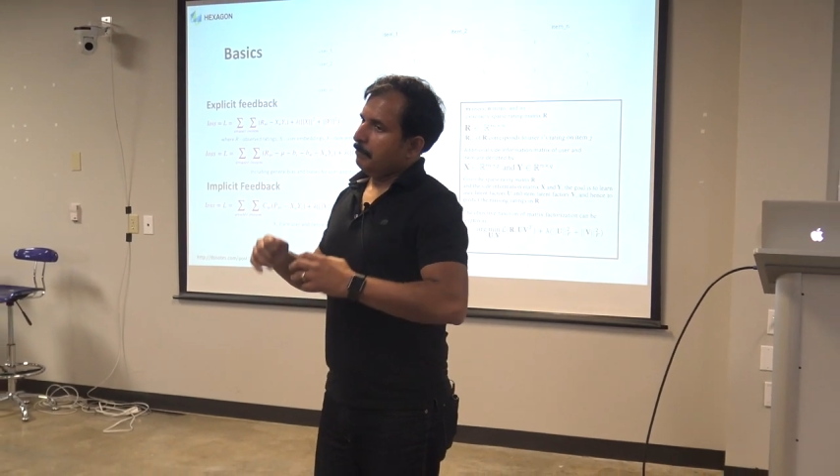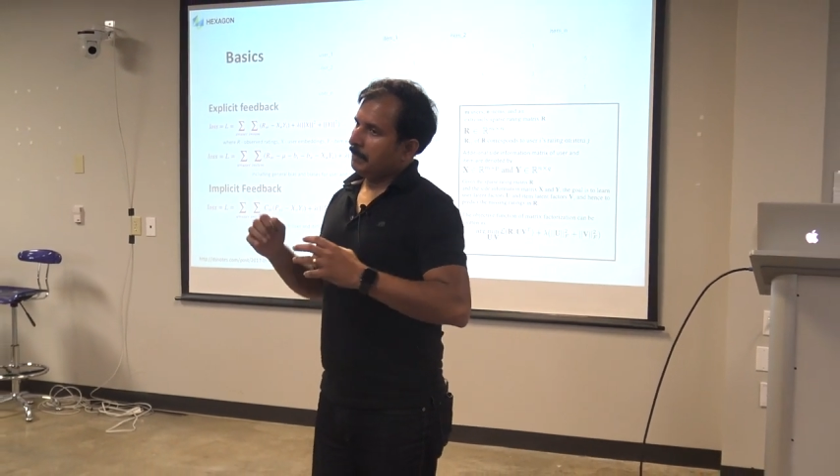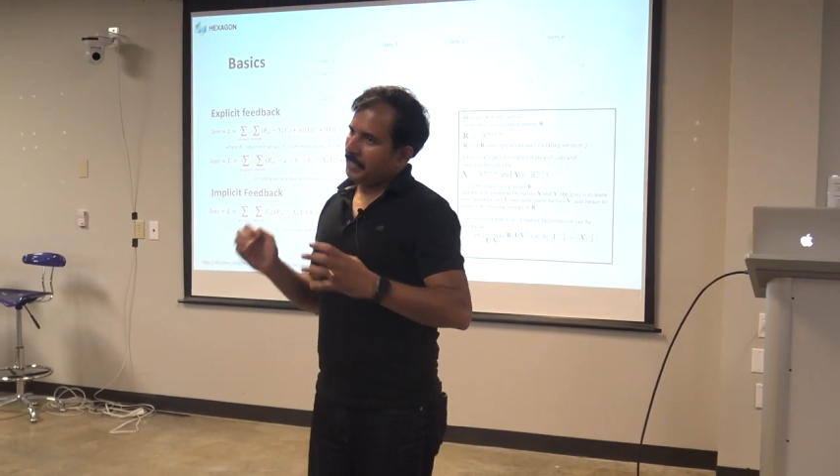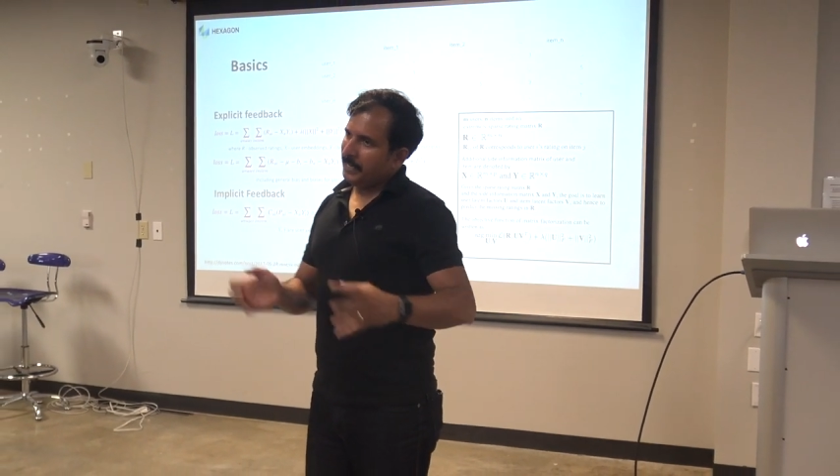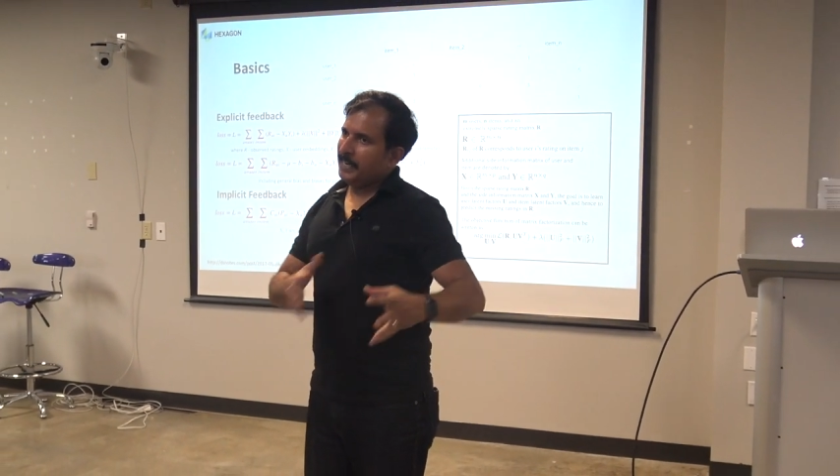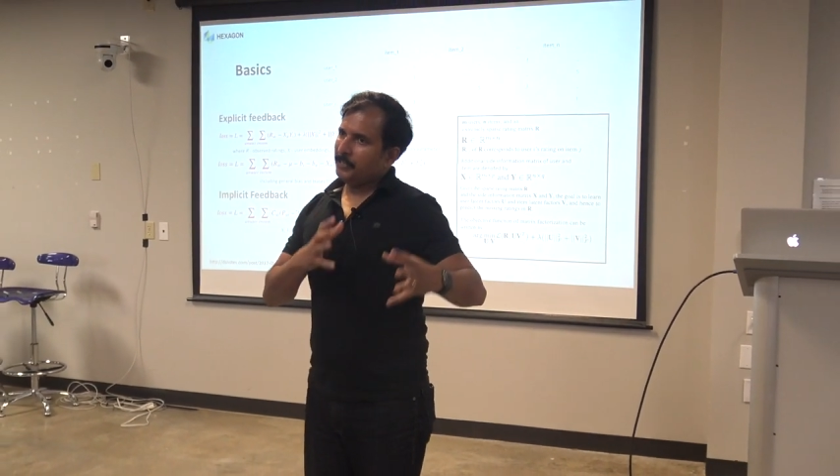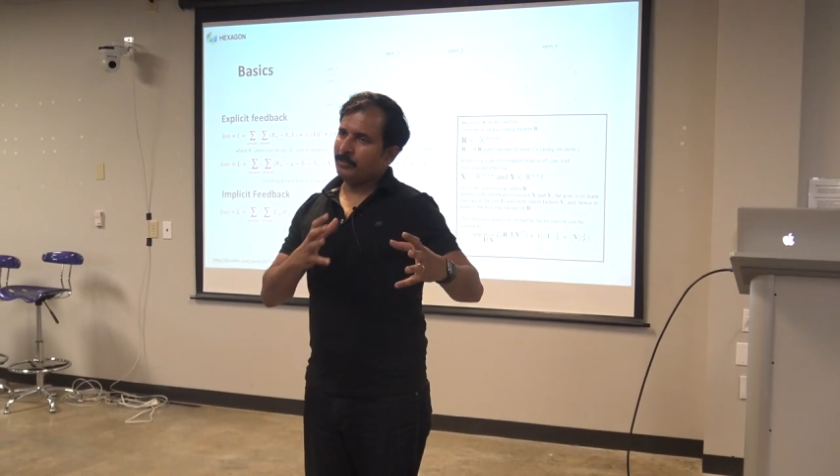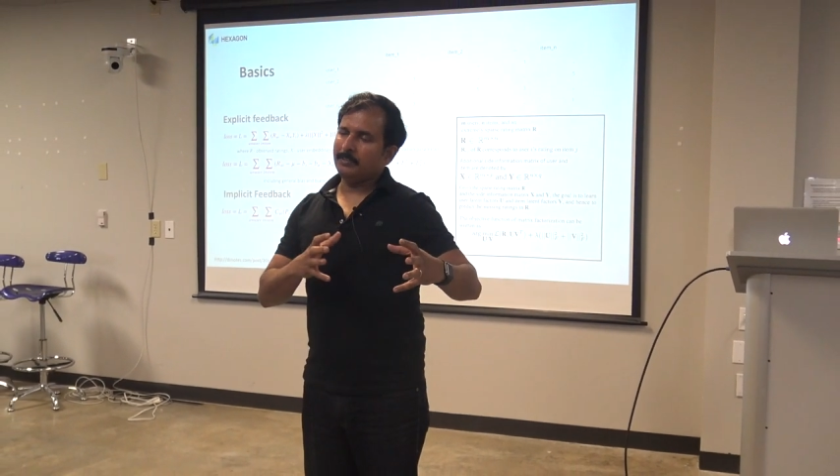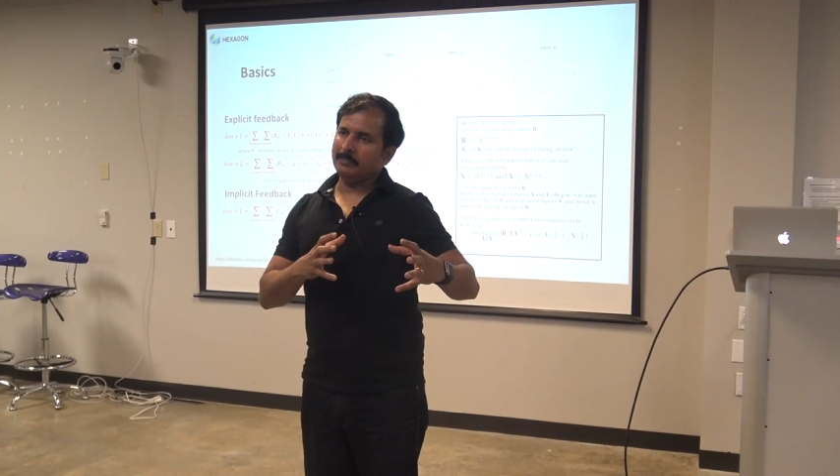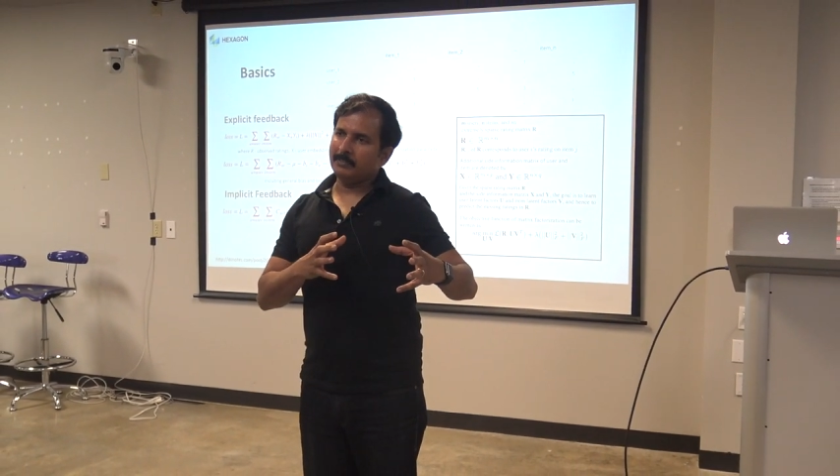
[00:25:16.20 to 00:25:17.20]
But then later
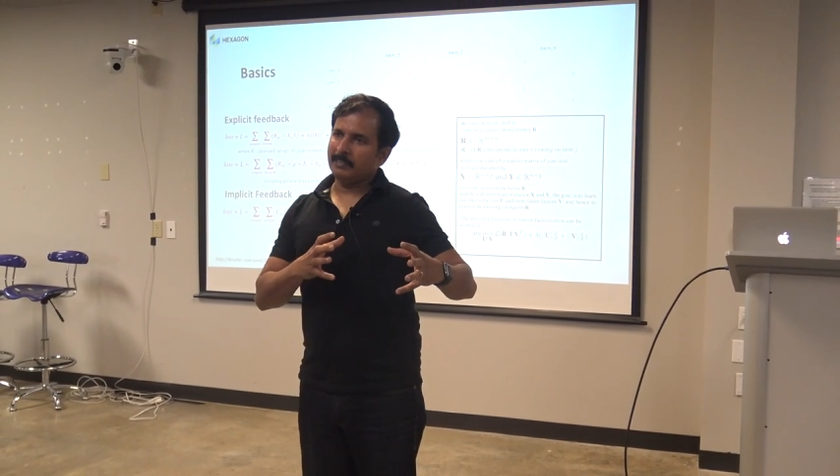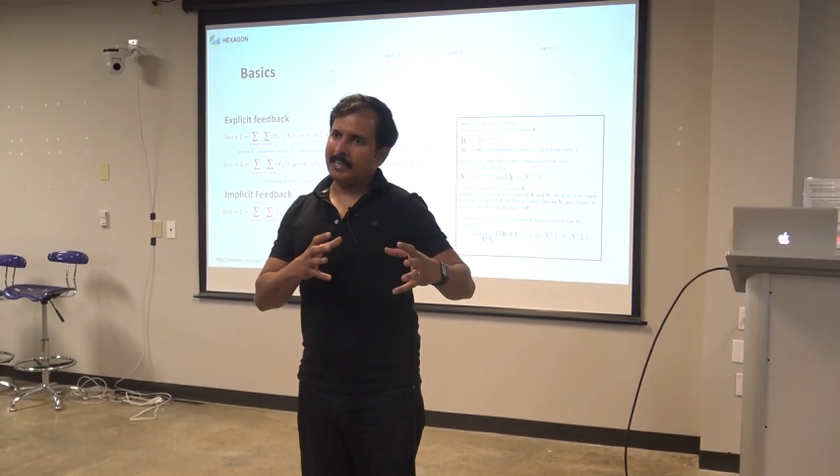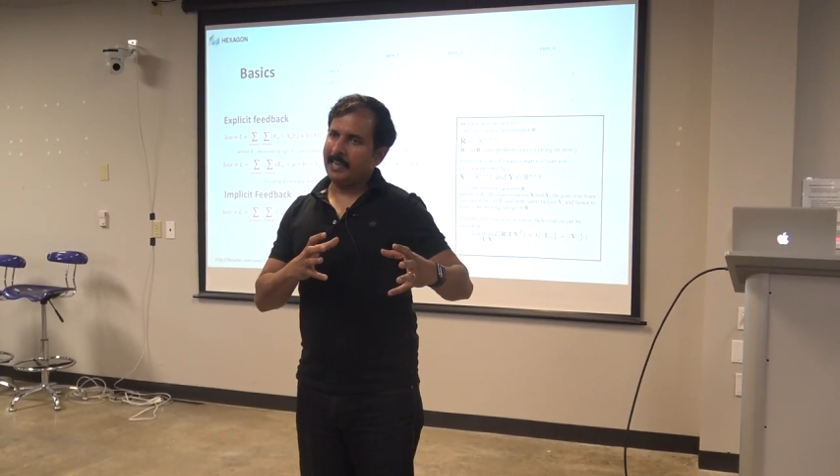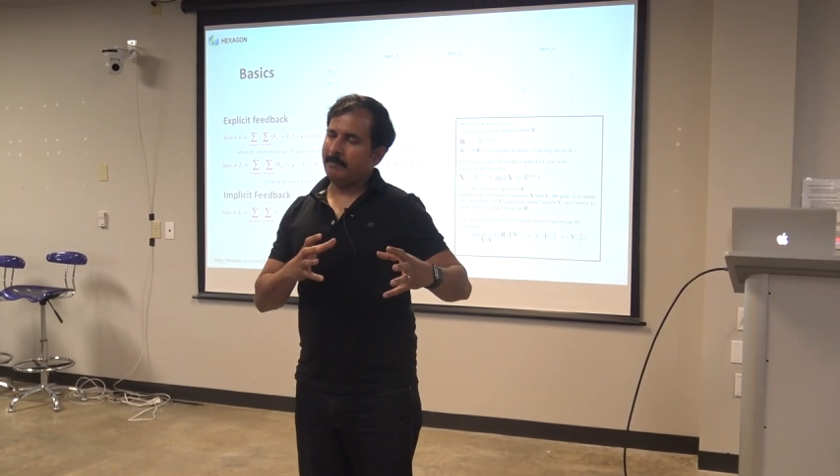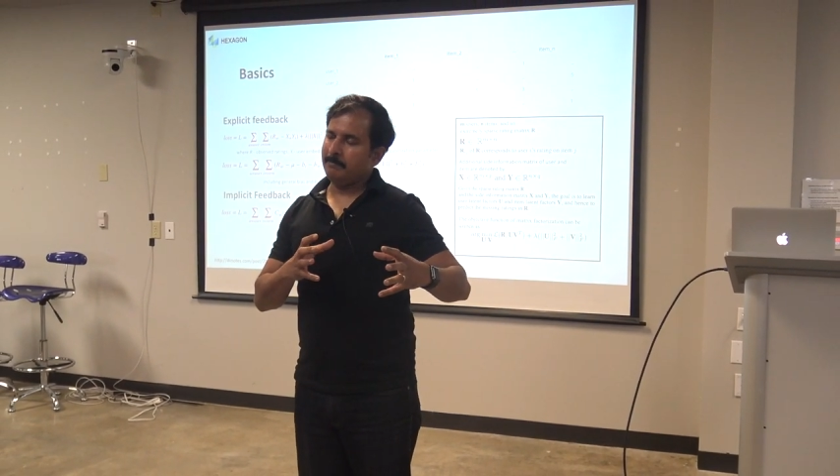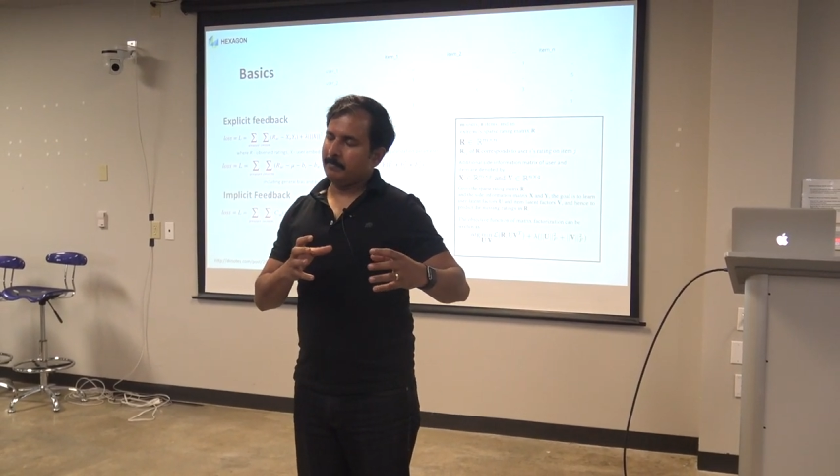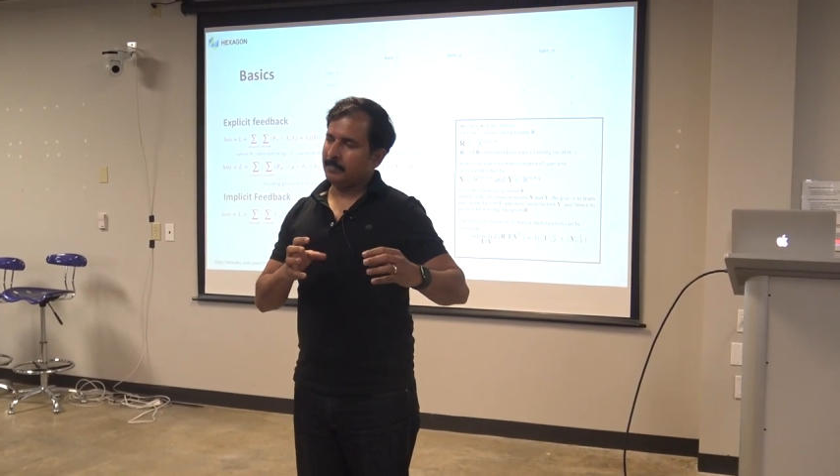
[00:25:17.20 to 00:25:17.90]
on came